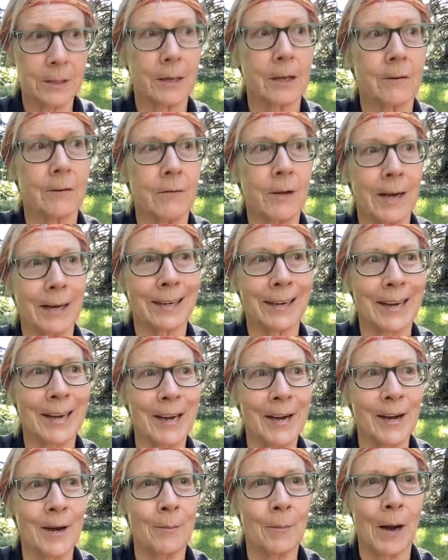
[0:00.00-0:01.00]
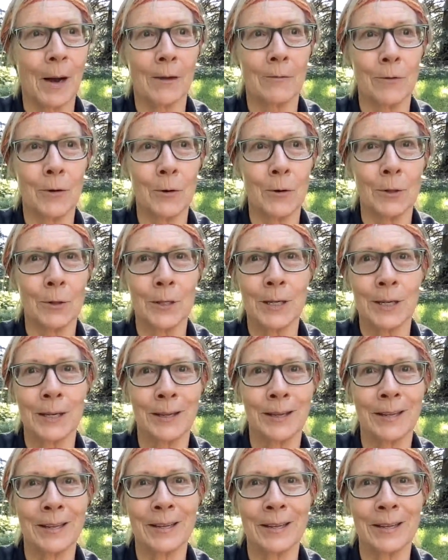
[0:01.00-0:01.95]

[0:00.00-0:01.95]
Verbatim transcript: In fact, um, I've noticed in